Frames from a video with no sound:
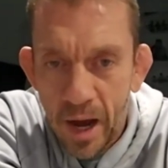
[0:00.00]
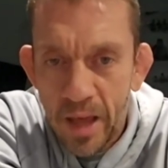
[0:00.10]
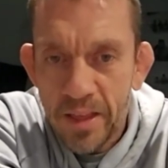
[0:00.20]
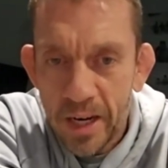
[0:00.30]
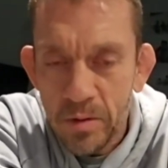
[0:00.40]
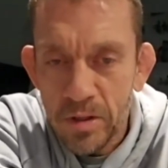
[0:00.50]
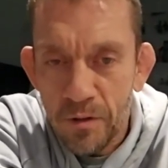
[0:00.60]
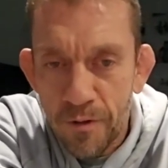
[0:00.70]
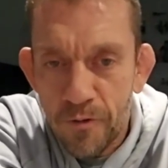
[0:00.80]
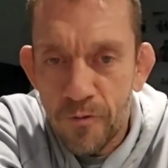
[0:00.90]
I think it
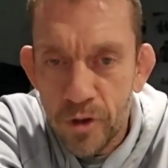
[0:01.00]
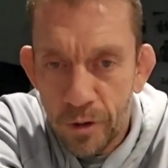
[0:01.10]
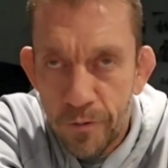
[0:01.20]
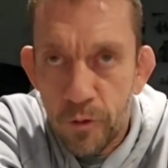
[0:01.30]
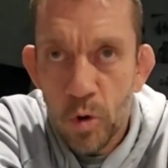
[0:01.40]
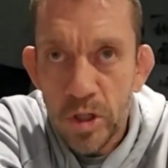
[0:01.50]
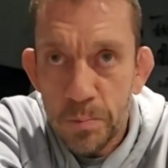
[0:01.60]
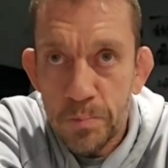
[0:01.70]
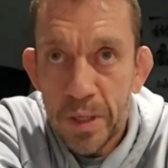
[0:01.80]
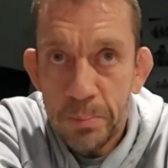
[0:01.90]
was to
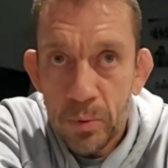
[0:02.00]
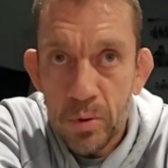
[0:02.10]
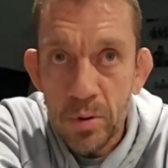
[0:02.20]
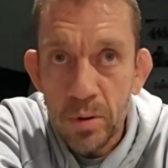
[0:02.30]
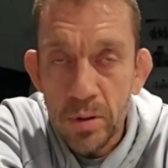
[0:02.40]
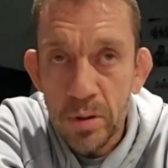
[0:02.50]
force people